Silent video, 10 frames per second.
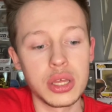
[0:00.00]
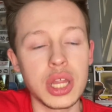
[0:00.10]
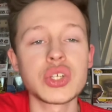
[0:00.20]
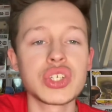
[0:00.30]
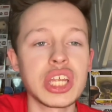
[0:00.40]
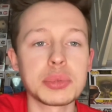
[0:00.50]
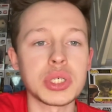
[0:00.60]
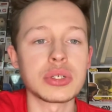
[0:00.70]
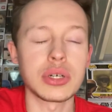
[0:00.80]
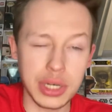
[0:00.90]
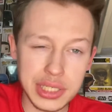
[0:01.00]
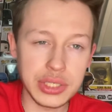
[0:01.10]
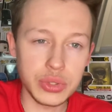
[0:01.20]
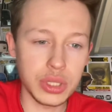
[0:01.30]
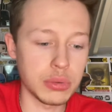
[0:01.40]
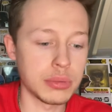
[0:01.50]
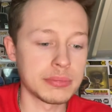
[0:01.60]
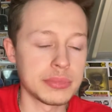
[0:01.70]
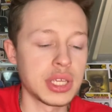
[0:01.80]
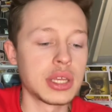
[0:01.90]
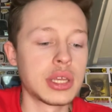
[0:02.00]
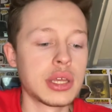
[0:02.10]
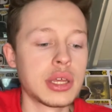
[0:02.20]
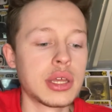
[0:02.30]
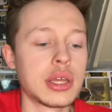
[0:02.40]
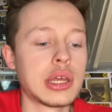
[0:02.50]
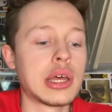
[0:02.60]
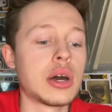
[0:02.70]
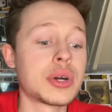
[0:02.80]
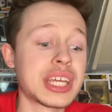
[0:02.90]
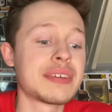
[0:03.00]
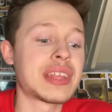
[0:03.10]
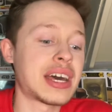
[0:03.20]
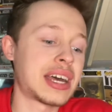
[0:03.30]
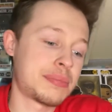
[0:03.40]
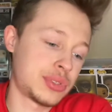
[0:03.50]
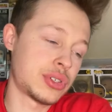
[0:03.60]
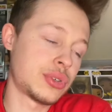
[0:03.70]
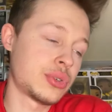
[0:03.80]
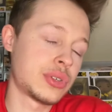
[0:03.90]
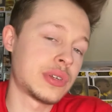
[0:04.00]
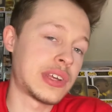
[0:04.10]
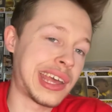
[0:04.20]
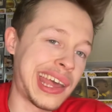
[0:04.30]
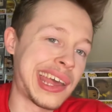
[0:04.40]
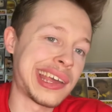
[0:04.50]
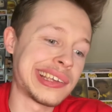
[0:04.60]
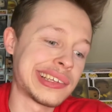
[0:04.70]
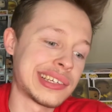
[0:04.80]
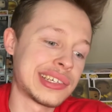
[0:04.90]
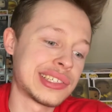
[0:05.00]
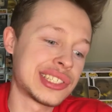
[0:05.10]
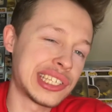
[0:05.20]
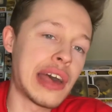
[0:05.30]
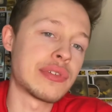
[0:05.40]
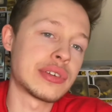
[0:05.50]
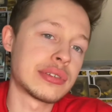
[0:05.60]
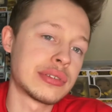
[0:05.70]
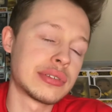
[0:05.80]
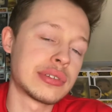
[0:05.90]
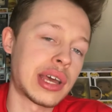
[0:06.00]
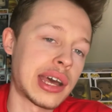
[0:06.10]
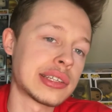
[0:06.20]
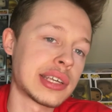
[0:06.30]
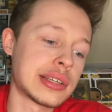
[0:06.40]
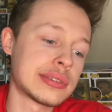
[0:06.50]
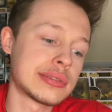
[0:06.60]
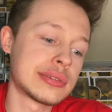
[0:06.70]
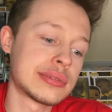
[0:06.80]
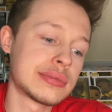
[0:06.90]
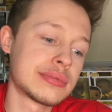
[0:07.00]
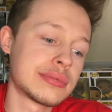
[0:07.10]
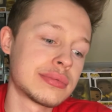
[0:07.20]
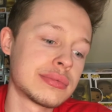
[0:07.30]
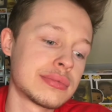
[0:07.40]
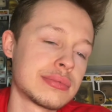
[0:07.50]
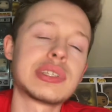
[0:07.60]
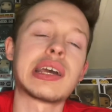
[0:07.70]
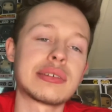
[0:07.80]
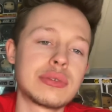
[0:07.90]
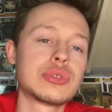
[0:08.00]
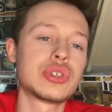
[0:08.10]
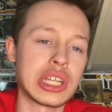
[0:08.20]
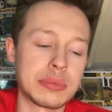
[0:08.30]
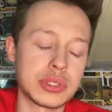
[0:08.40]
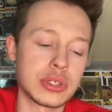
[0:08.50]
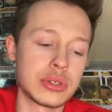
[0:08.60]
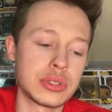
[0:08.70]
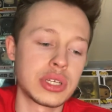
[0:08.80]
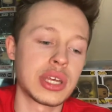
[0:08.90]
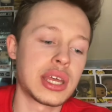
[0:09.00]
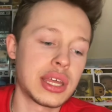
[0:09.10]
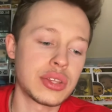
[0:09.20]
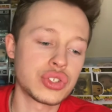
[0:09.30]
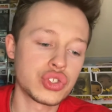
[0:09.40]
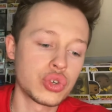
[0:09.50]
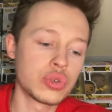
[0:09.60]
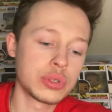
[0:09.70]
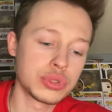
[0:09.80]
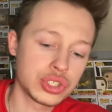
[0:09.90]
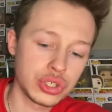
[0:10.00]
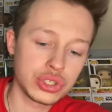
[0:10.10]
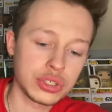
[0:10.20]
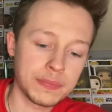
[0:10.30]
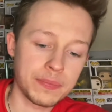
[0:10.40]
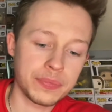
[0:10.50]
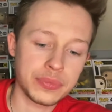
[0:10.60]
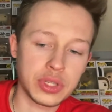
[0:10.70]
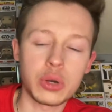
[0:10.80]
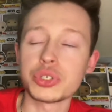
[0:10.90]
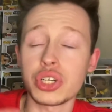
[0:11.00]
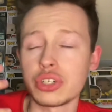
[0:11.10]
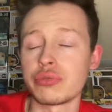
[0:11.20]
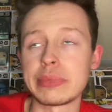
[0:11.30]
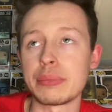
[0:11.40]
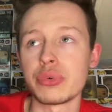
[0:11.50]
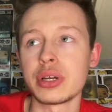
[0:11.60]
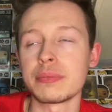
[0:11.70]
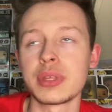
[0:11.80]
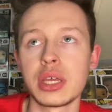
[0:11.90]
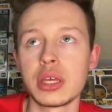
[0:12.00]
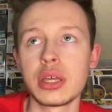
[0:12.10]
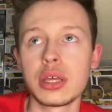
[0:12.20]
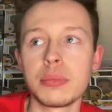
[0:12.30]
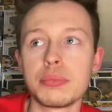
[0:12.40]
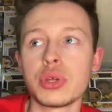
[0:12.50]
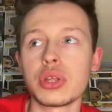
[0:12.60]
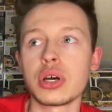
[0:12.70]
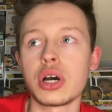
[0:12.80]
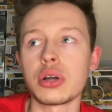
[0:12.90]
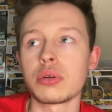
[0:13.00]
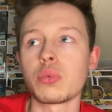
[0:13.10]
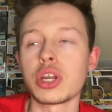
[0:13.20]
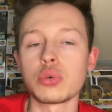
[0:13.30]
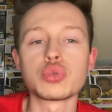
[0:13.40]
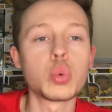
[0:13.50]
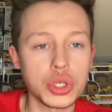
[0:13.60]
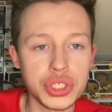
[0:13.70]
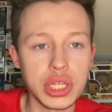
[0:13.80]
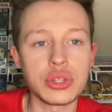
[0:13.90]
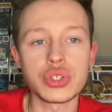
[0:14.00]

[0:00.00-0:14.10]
That was a good episode. I did enjoy that one. I'm going to give that episode a 7 out of 10. Yeah, it was a good episode. The story was good. I wish I could remember it, but when I was watching it, the